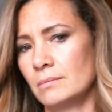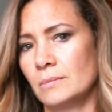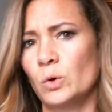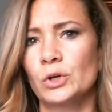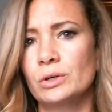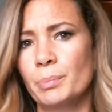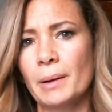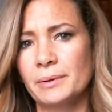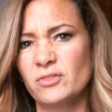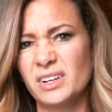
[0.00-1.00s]
or you could
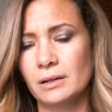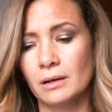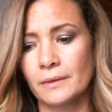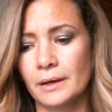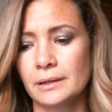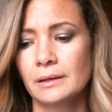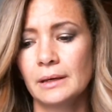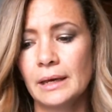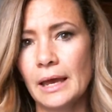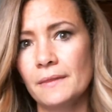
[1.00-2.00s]
probably find it online,
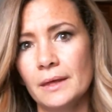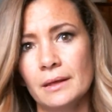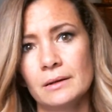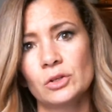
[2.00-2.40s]
and then